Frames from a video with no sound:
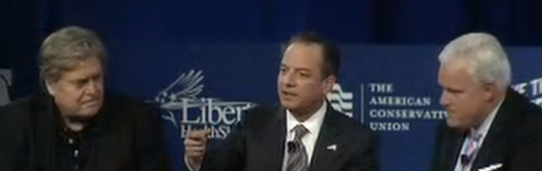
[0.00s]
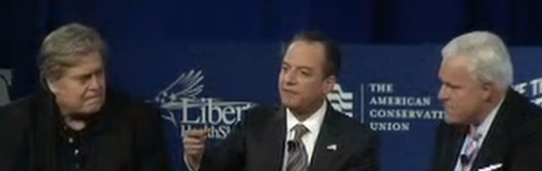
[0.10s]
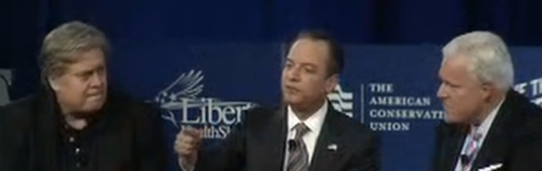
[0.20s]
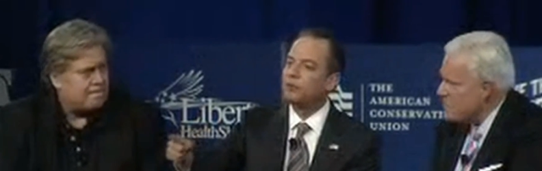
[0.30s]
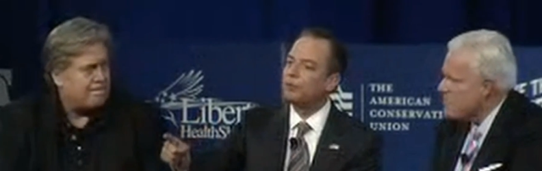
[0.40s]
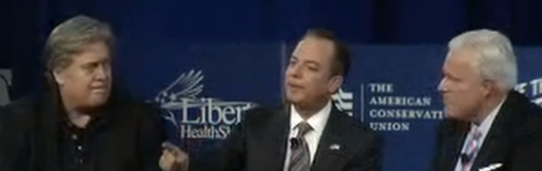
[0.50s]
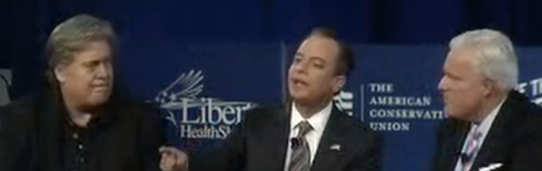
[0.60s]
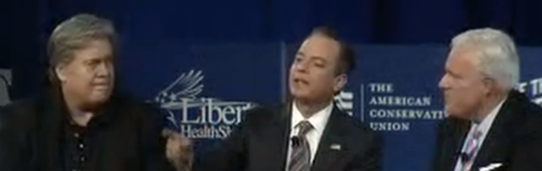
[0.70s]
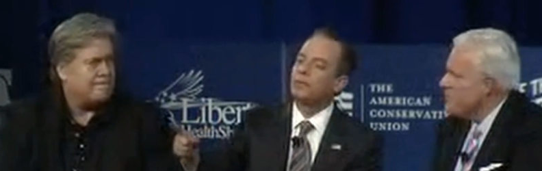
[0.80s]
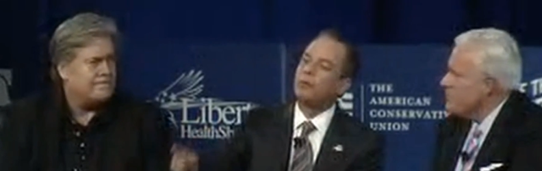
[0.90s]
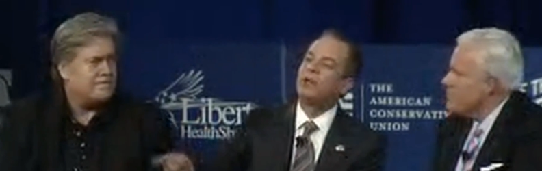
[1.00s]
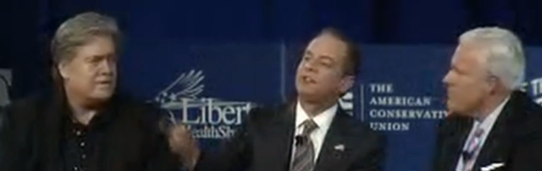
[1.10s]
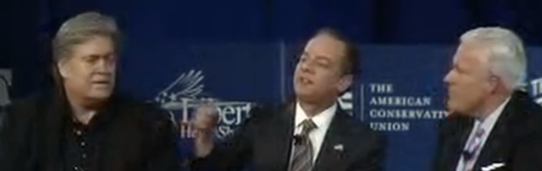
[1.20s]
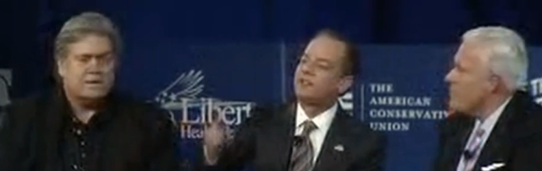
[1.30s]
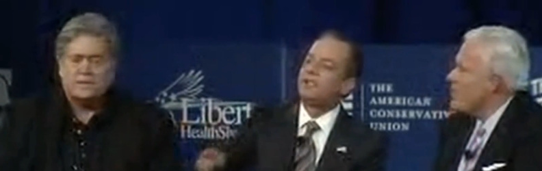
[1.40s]
Speaker 1: If you go back and
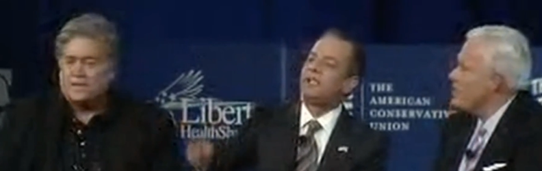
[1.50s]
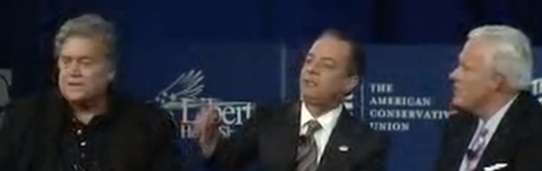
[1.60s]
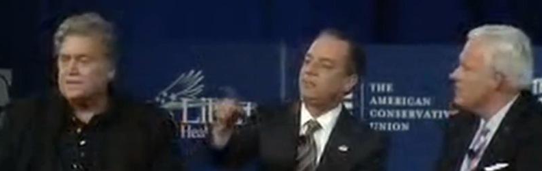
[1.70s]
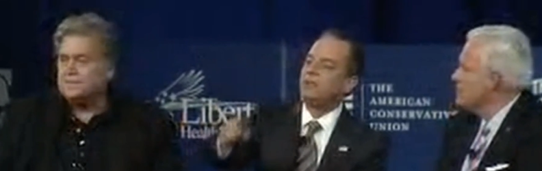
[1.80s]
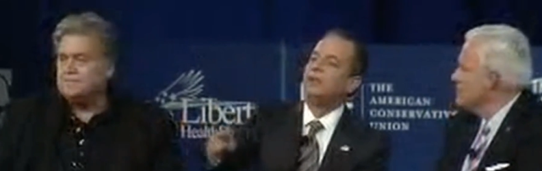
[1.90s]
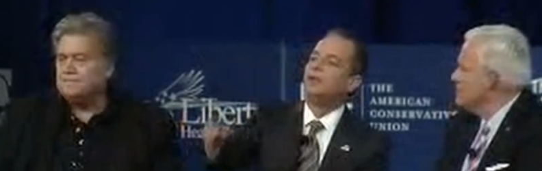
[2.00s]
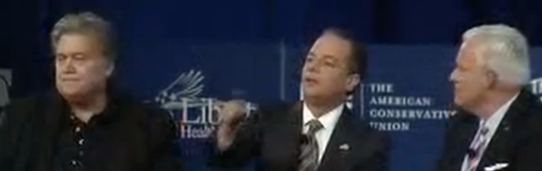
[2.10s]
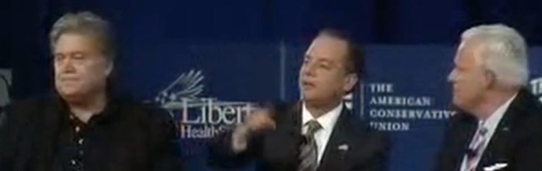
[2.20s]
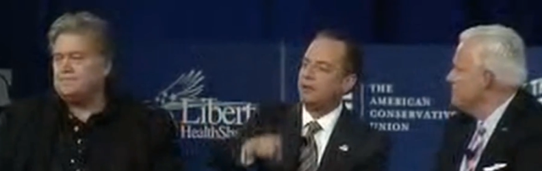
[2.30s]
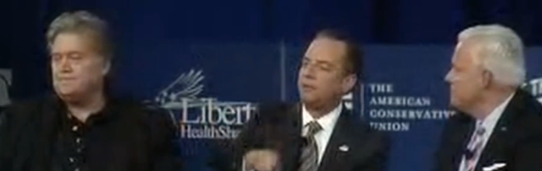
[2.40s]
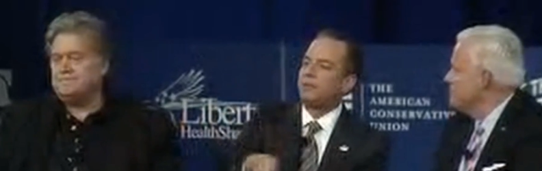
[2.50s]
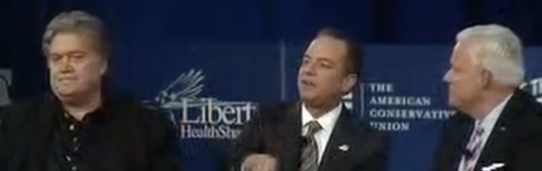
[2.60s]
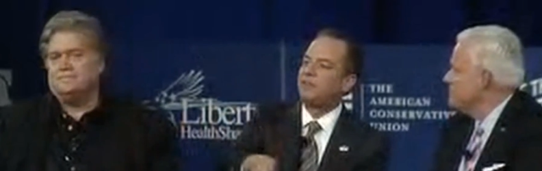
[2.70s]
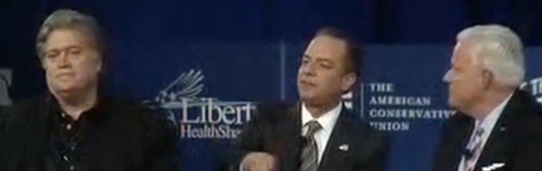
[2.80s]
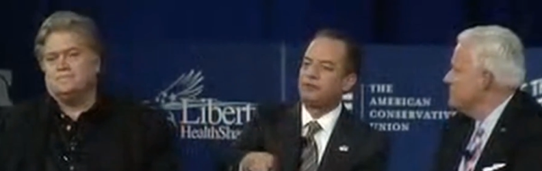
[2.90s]
watch the tape of
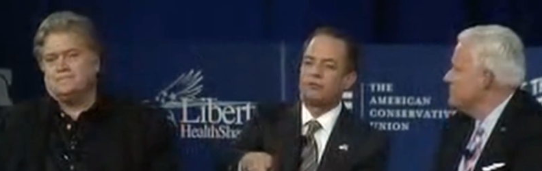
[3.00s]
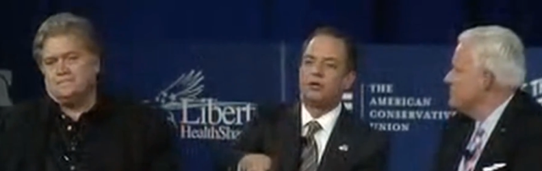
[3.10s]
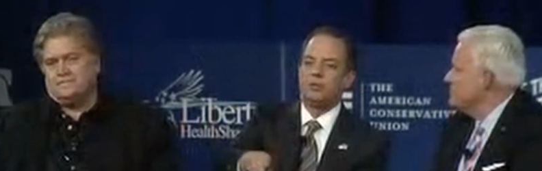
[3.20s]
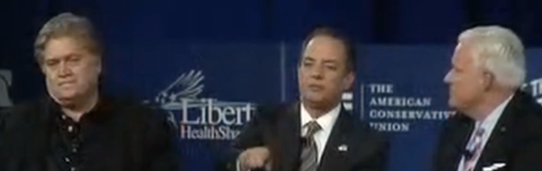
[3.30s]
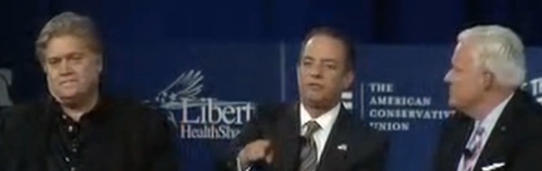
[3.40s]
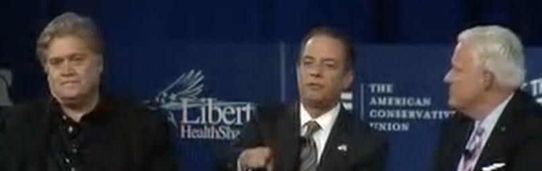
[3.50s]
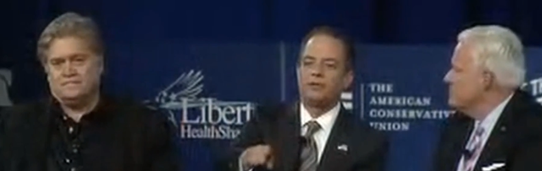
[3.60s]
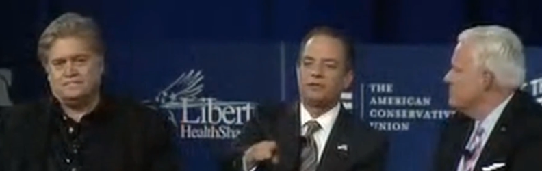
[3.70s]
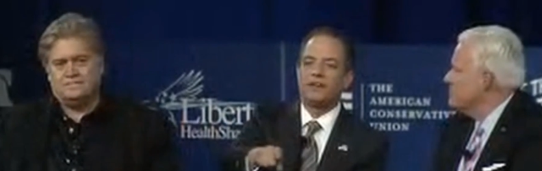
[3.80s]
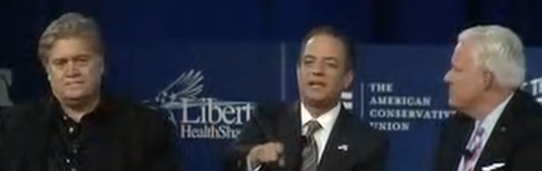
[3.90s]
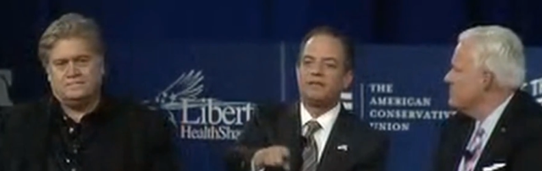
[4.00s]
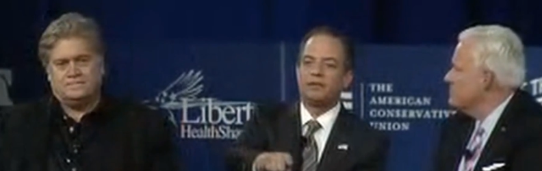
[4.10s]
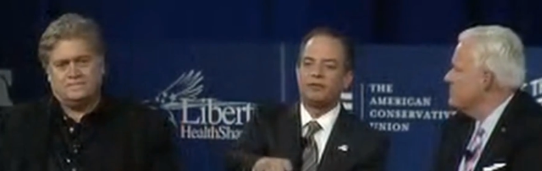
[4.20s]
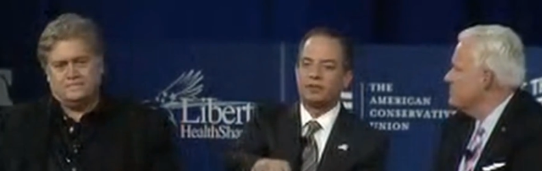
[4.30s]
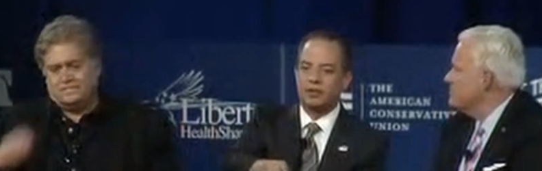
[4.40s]
President Trump four or five
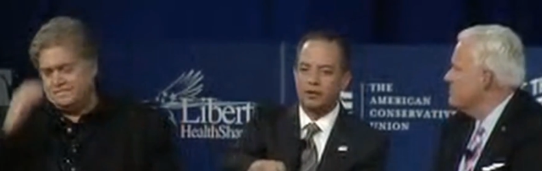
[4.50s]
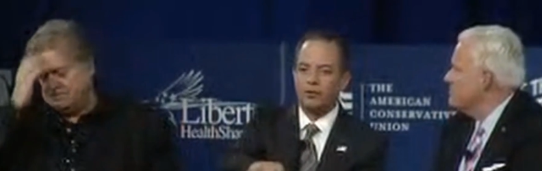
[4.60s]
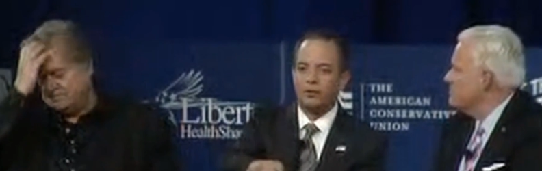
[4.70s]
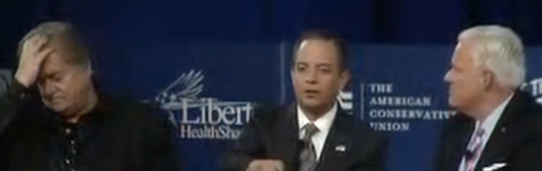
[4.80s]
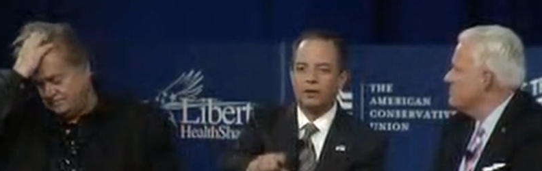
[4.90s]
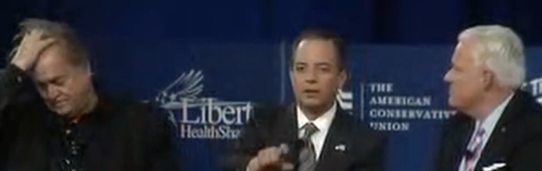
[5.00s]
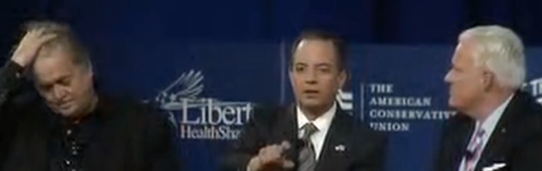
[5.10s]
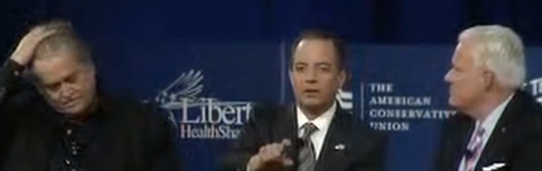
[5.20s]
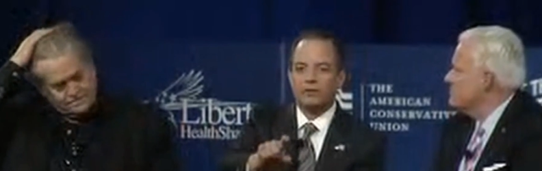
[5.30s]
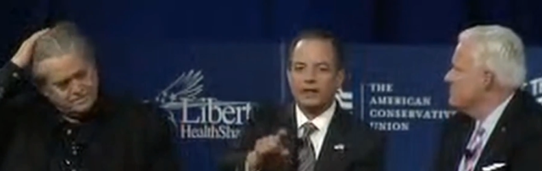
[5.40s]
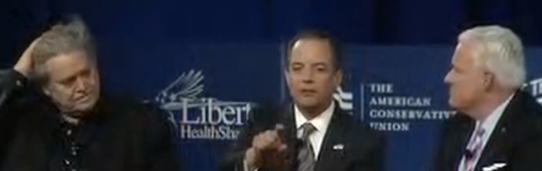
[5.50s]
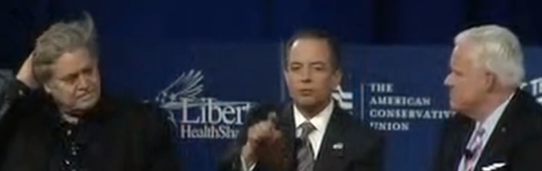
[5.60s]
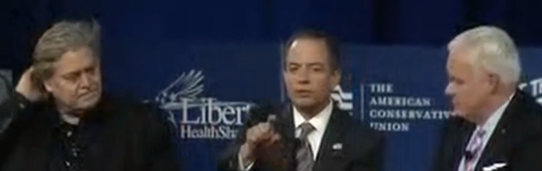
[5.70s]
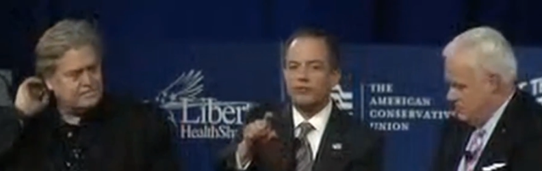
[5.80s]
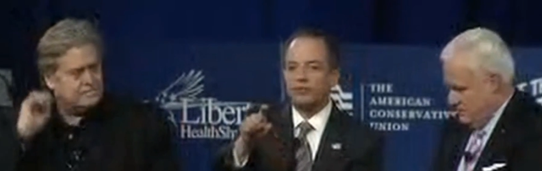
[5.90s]
years ago, that
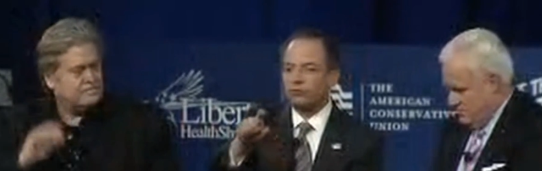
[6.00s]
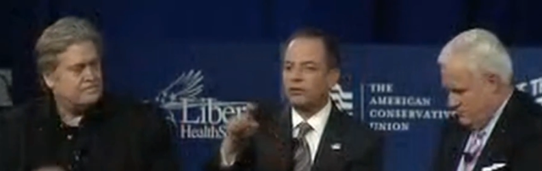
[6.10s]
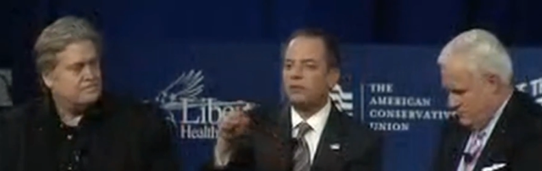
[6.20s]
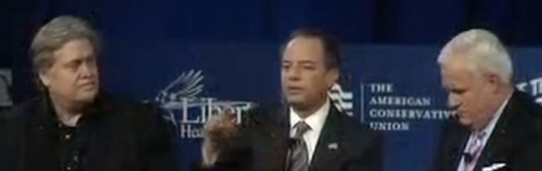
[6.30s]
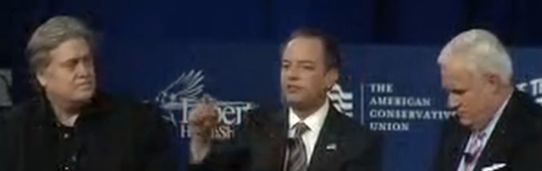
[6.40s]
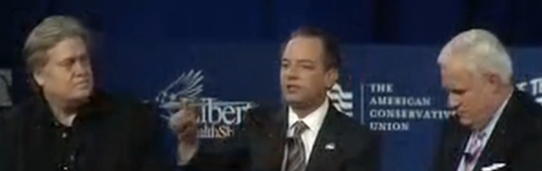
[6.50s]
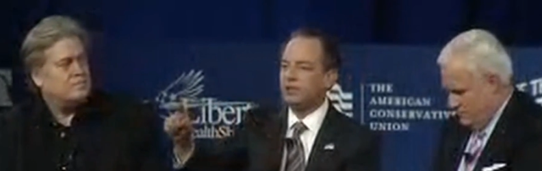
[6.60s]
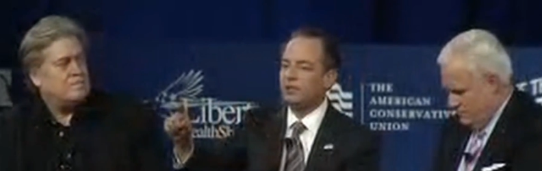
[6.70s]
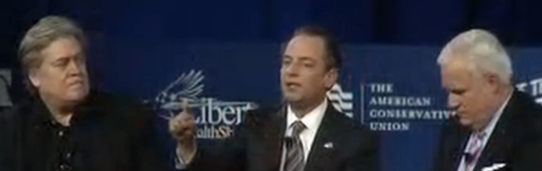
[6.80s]
was the Trump agenda.